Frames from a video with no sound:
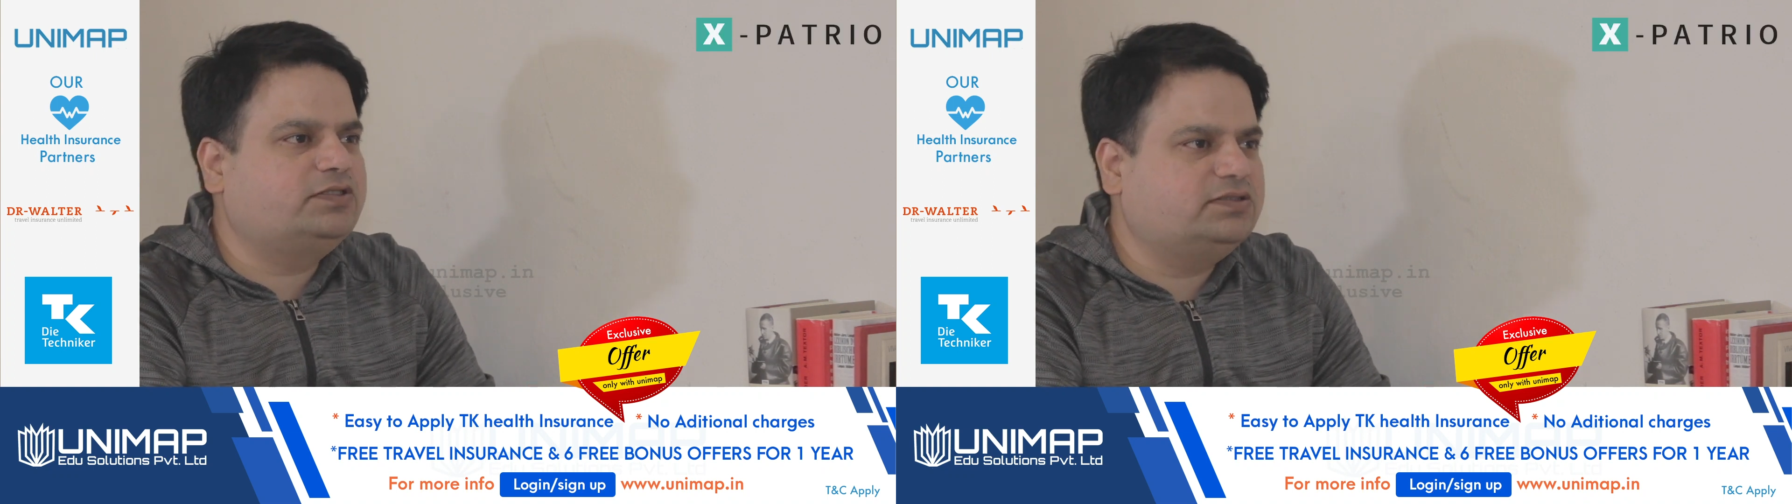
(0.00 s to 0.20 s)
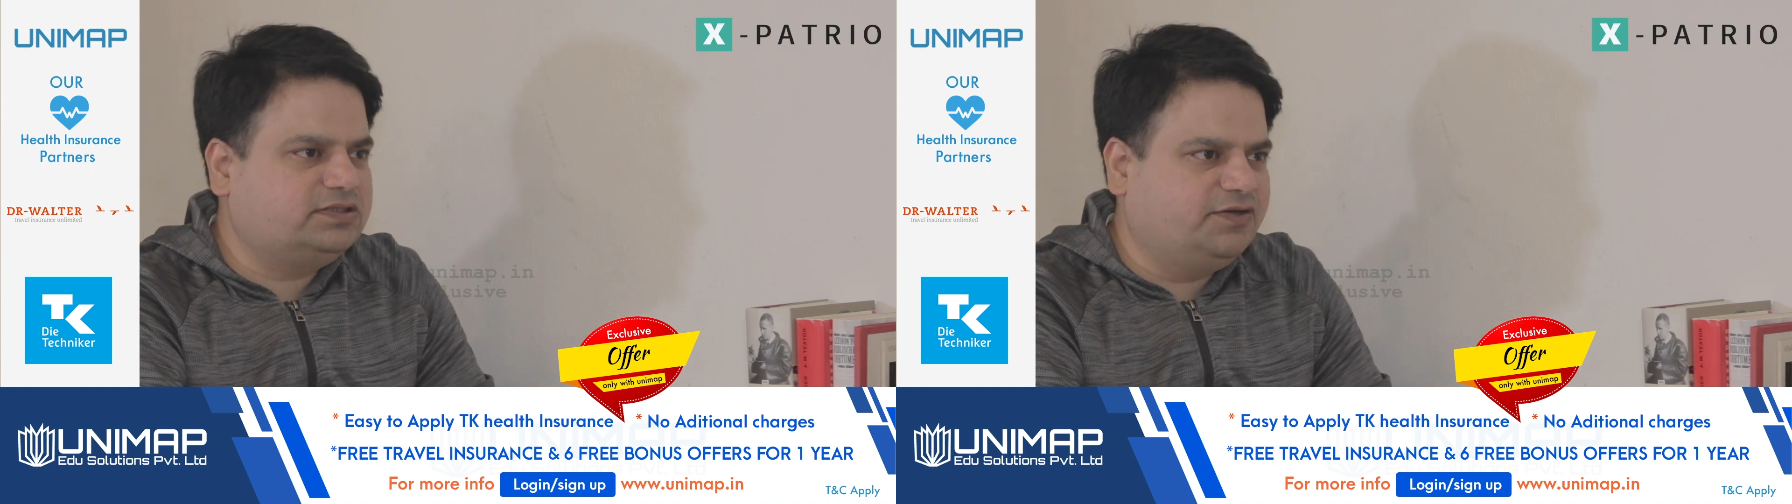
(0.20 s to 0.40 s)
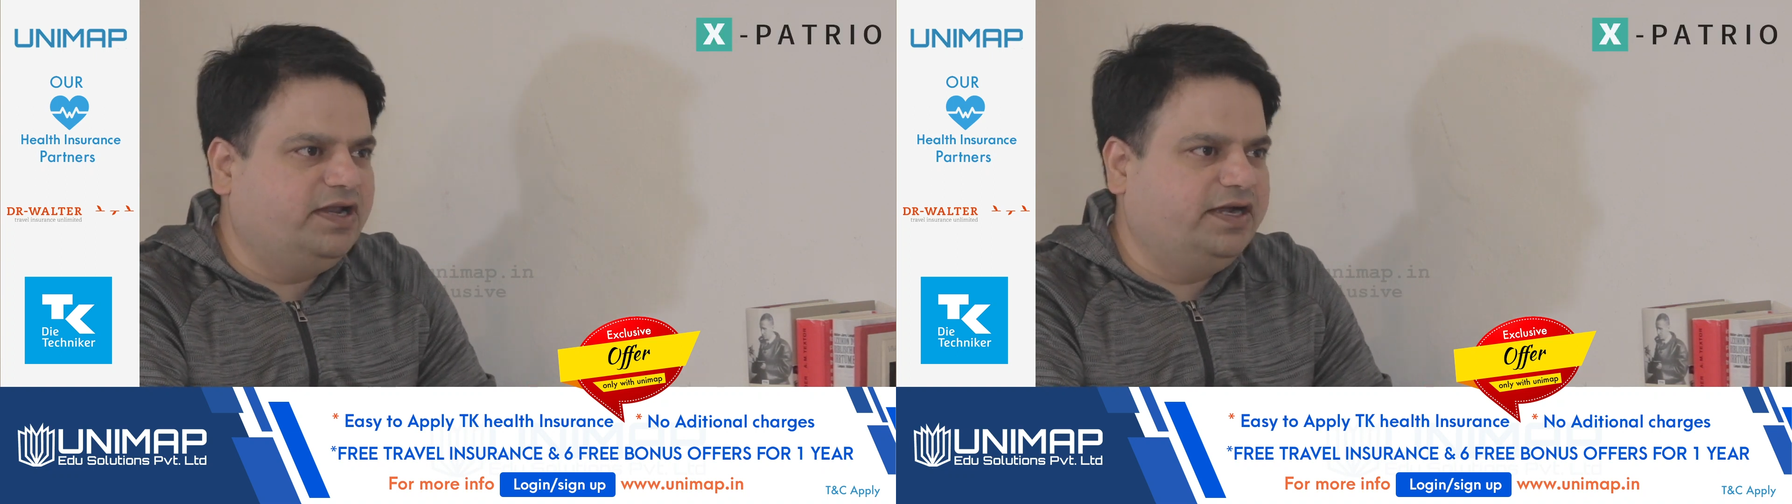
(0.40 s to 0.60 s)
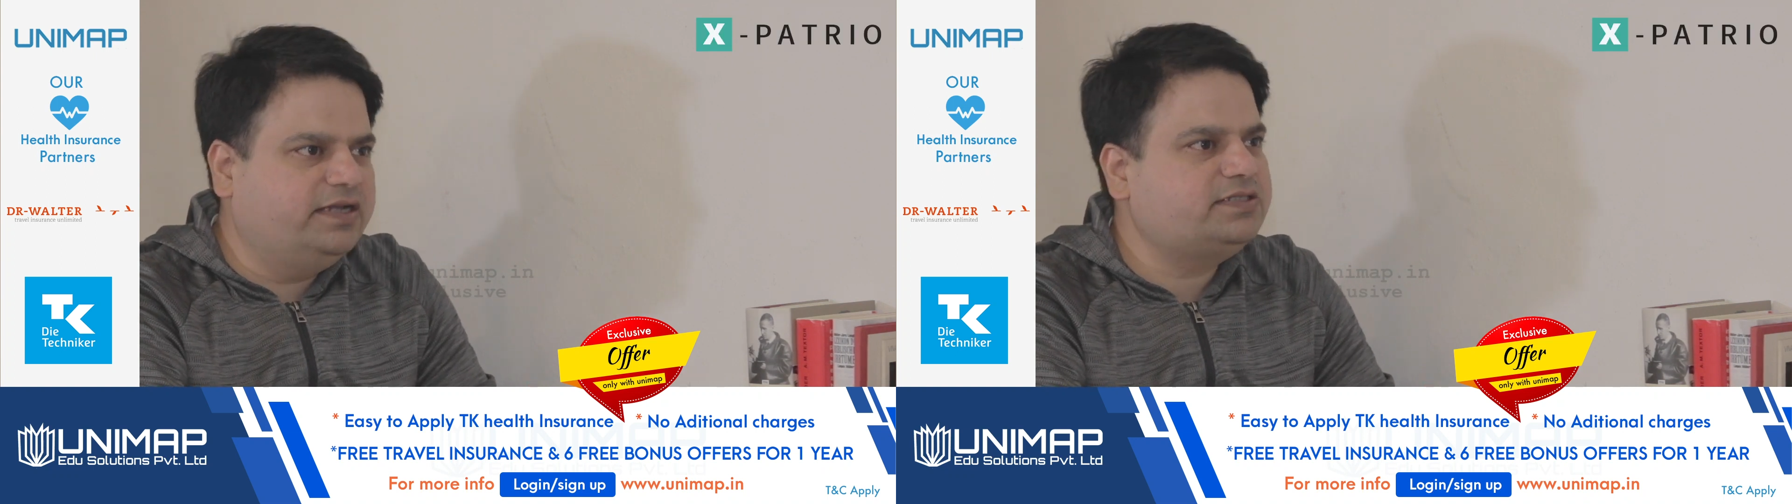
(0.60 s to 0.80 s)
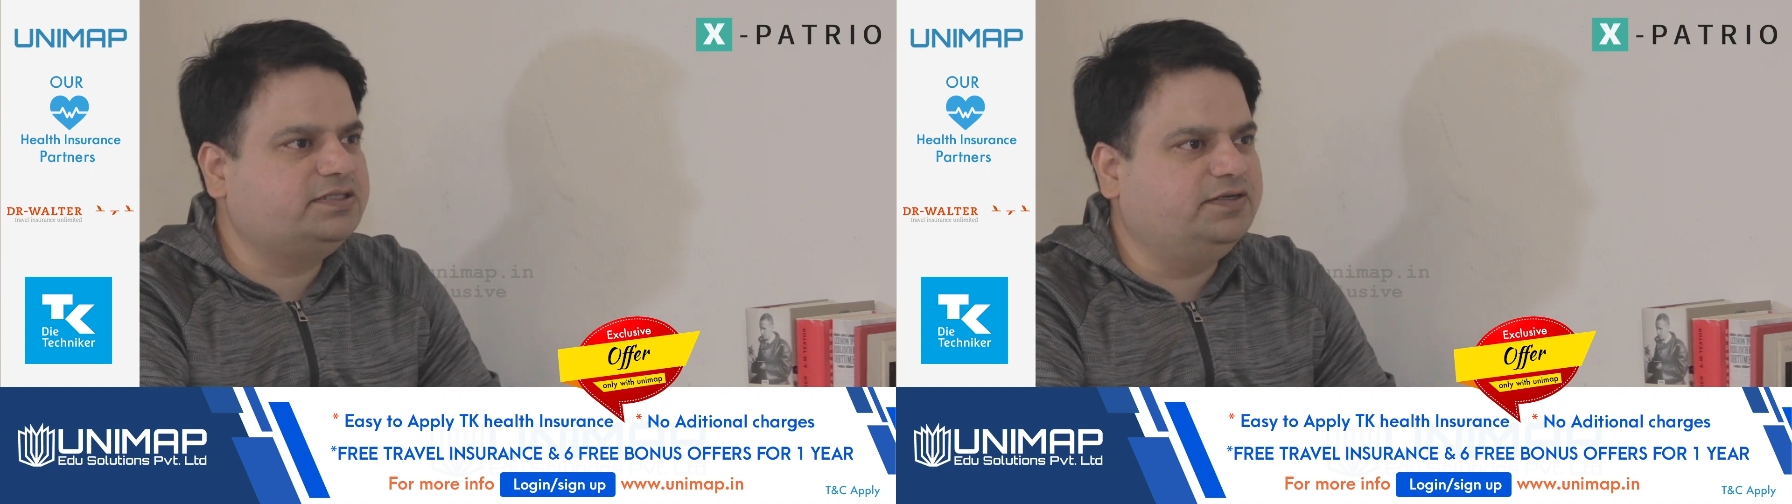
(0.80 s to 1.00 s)
civil
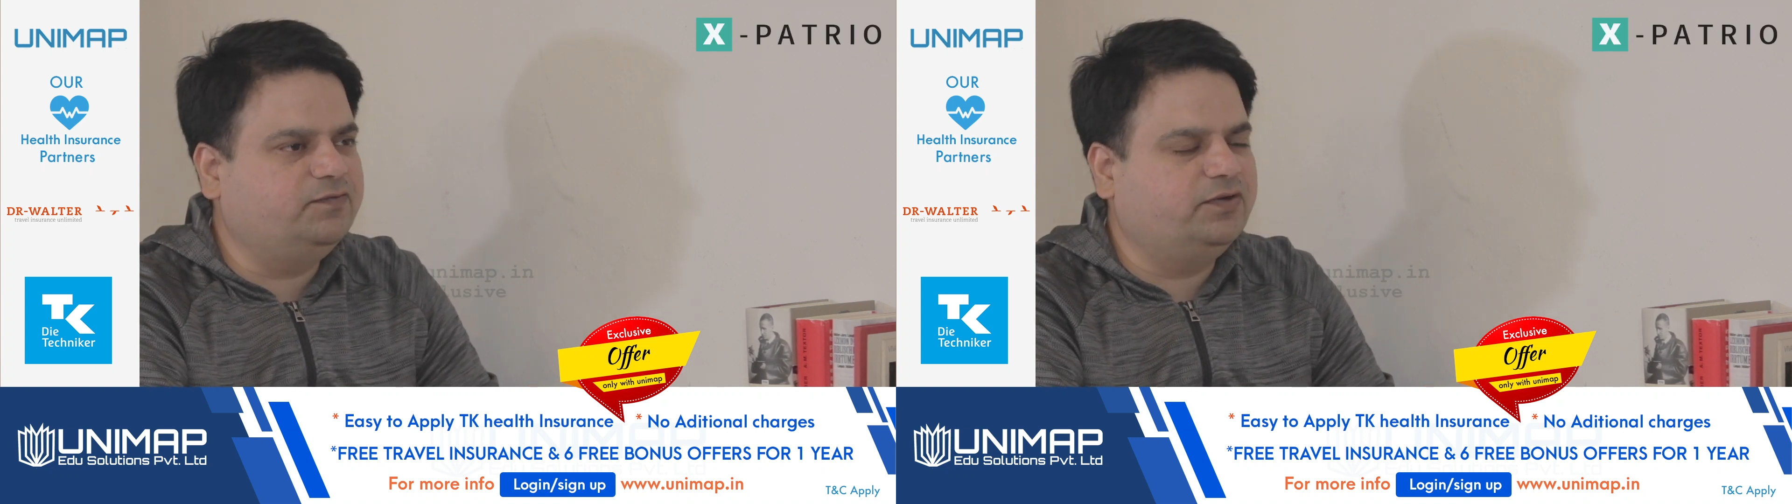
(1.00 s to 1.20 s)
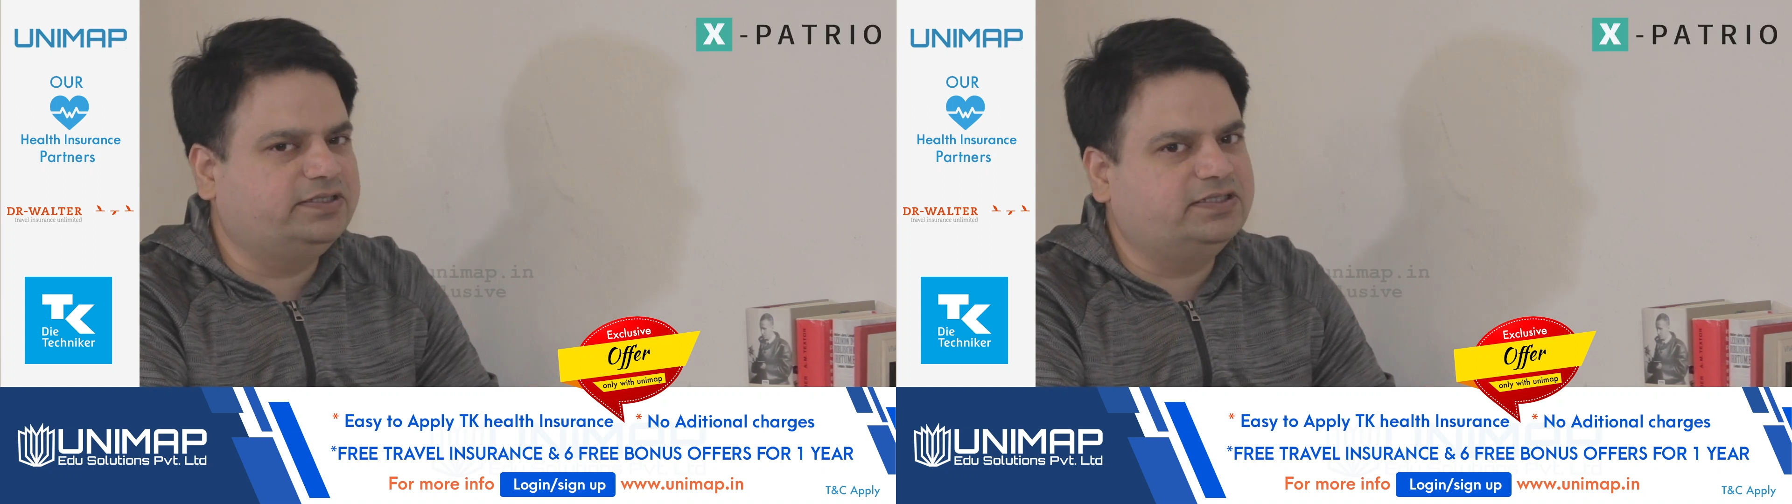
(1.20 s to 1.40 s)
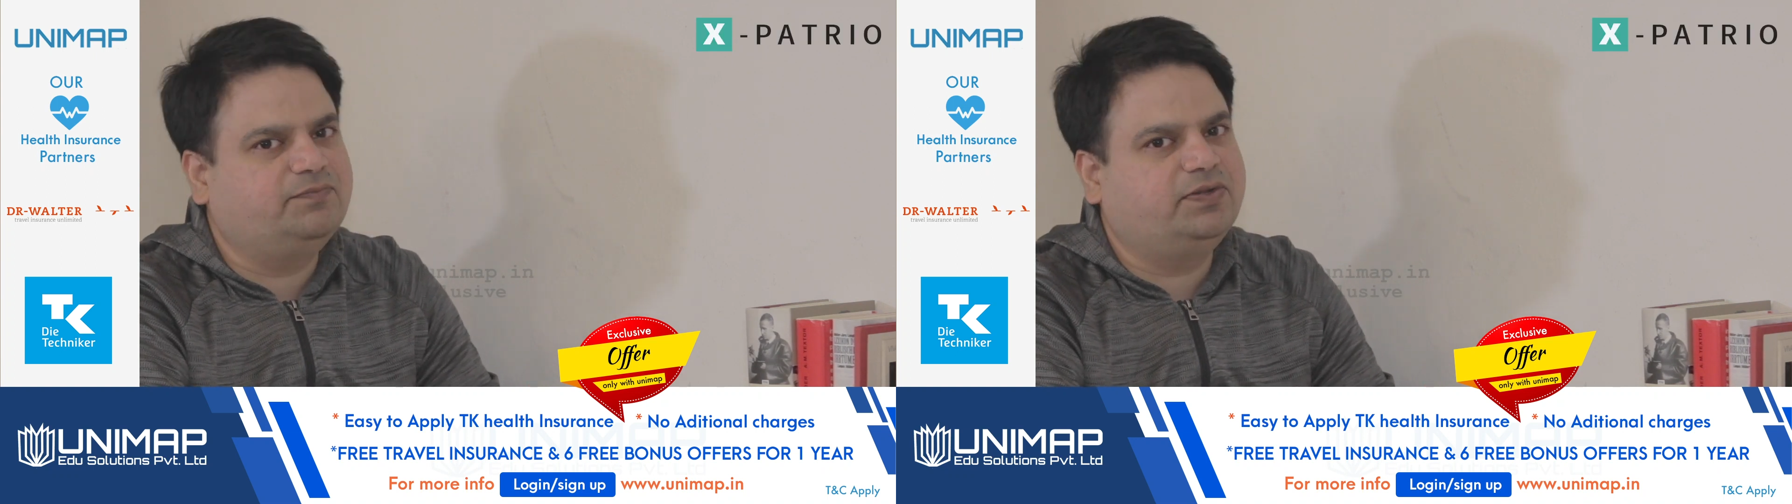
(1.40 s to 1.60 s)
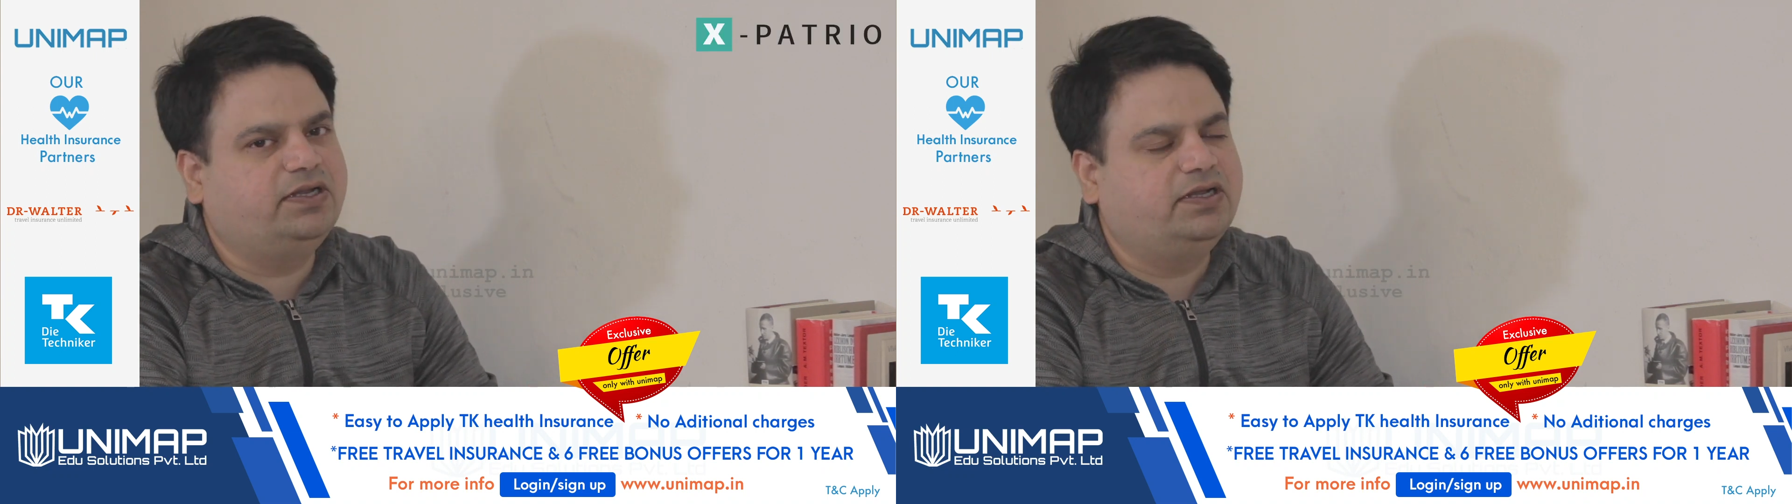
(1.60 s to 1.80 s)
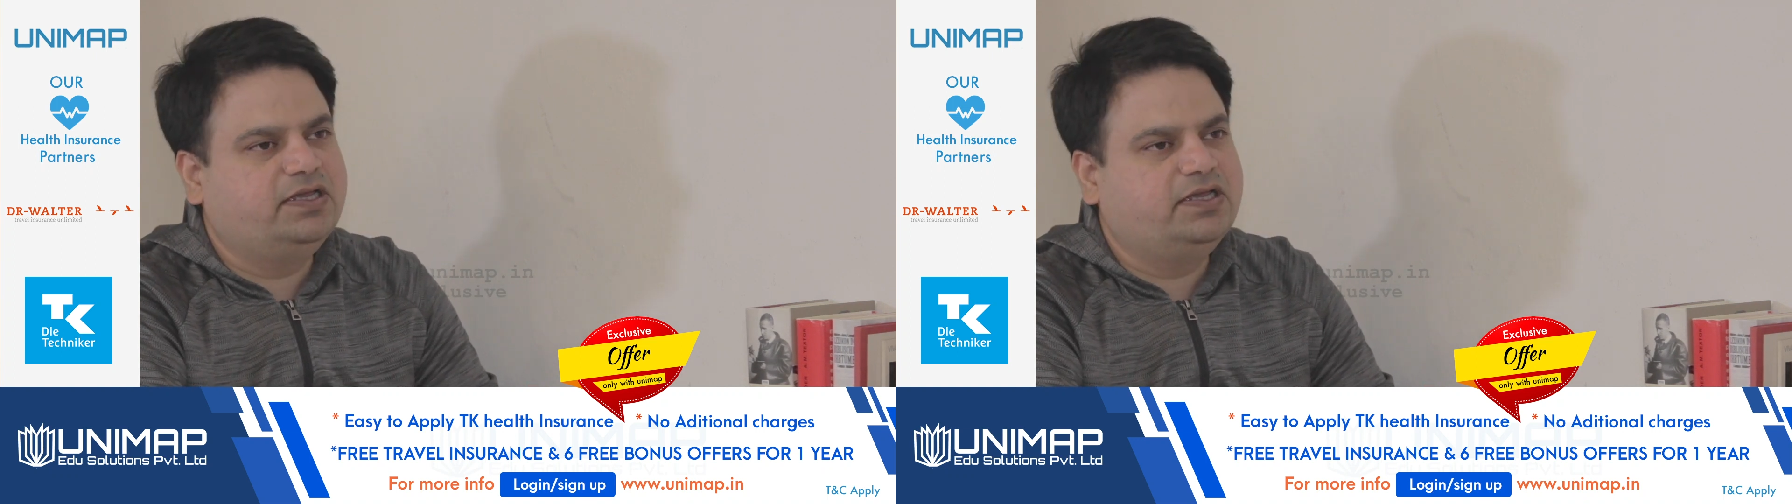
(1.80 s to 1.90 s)
industry, for example,